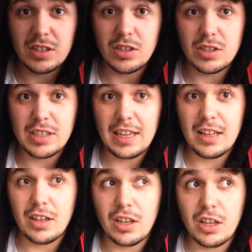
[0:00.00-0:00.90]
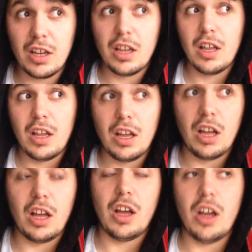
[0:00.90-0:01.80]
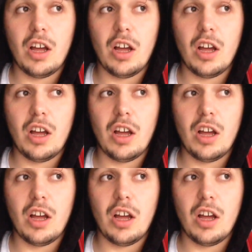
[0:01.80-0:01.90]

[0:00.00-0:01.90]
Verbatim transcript: Just eaten uh,